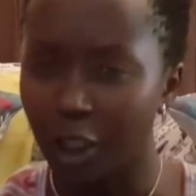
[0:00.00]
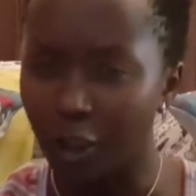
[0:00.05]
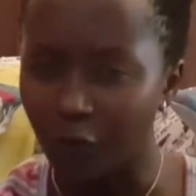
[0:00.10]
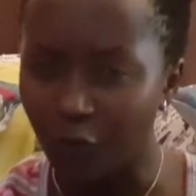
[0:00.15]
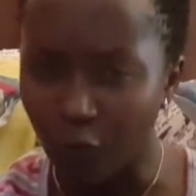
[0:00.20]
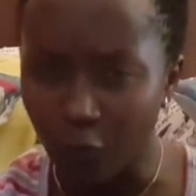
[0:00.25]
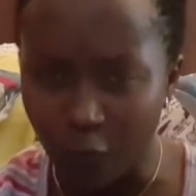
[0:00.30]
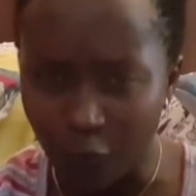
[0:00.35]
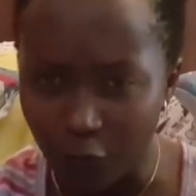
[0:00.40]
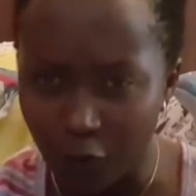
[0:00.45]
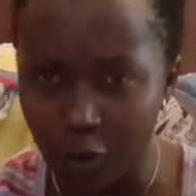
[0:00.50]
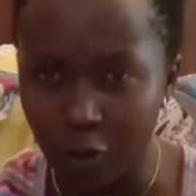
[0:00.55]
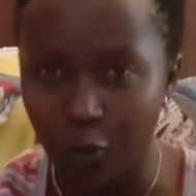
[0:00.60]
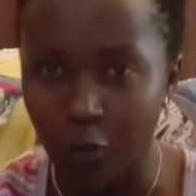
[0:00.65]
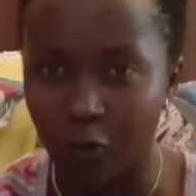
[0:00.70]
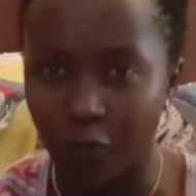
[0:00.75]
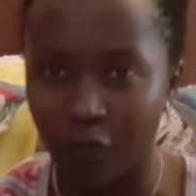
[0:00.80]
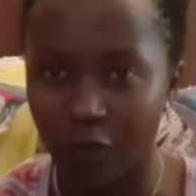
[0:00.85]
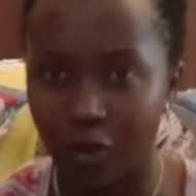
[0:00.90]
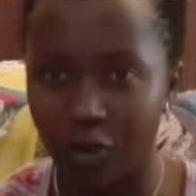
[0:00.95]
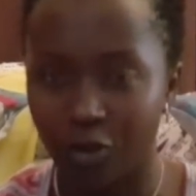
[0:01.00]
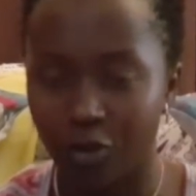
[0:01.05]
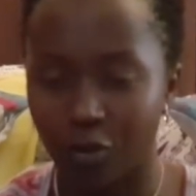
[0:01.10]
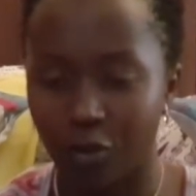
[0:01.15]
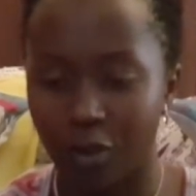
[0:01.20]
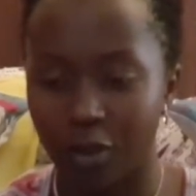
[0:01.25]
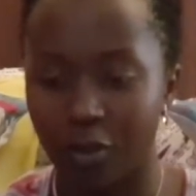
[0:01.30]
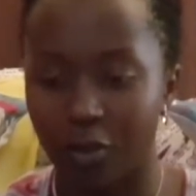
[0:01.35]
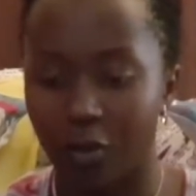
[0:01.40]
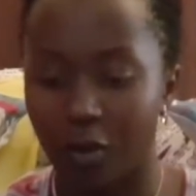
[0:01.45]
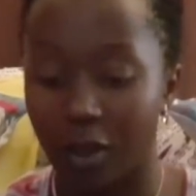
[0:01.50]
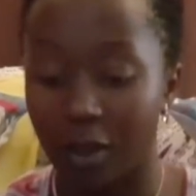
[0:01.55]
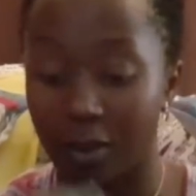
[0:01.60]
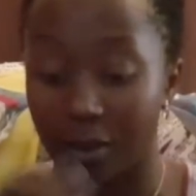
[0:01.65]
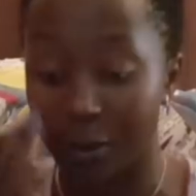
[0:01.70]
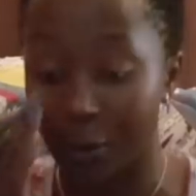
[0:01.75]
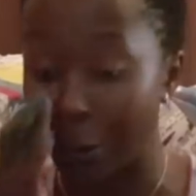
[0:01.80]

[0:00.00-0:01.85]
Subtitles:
you feel conviction in your heart.